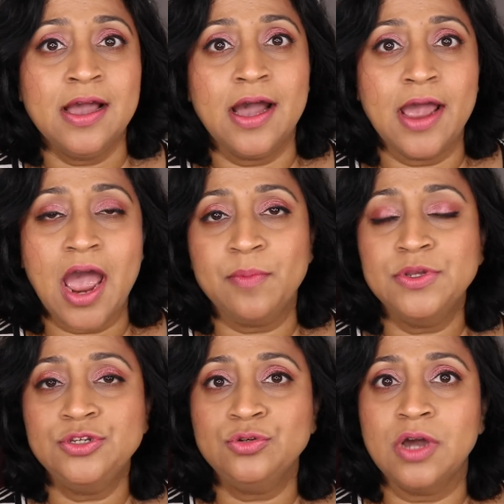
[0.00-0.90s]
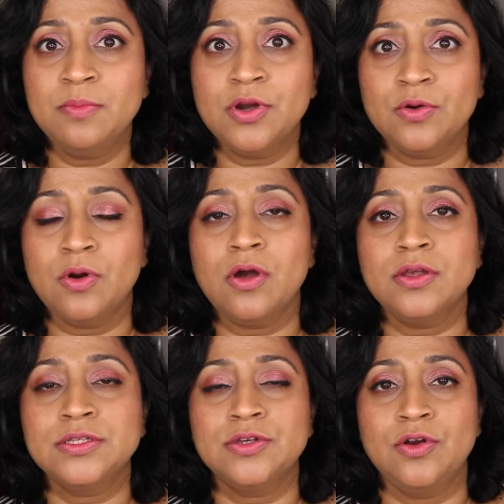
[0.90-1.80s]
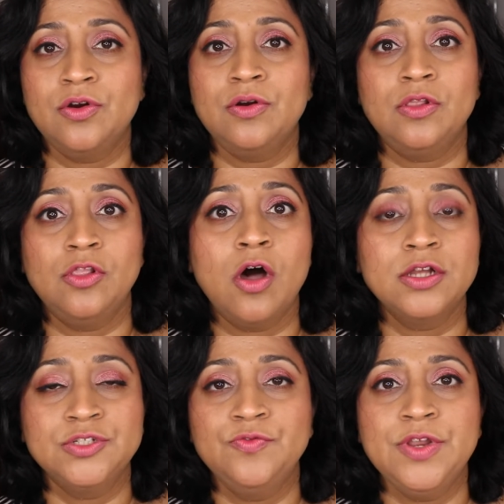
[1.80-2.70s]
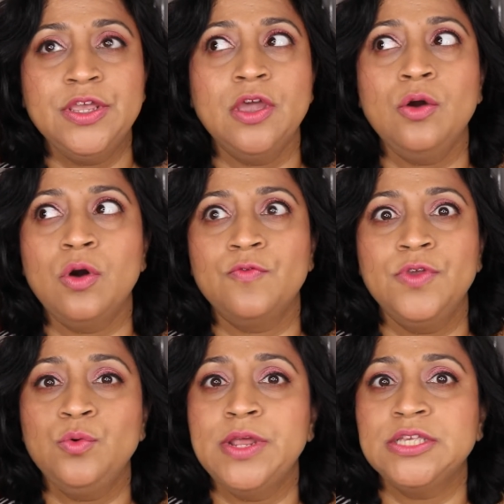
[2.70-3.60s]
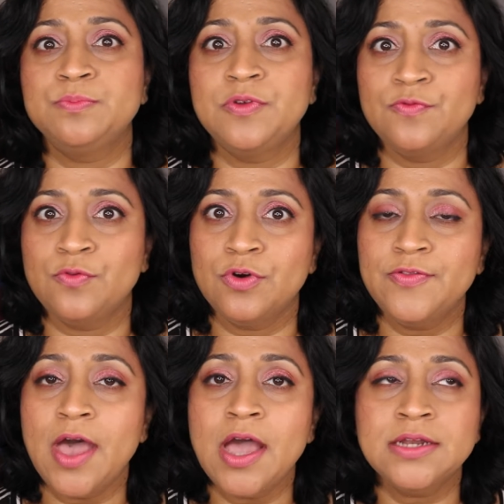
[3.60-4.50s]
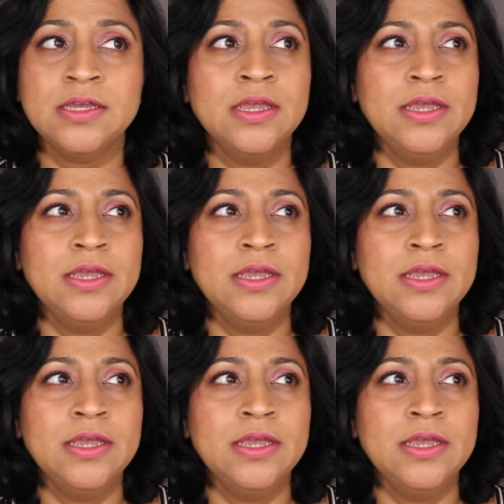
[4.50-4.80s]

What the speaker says: I happened to come across her launch video a few days before that.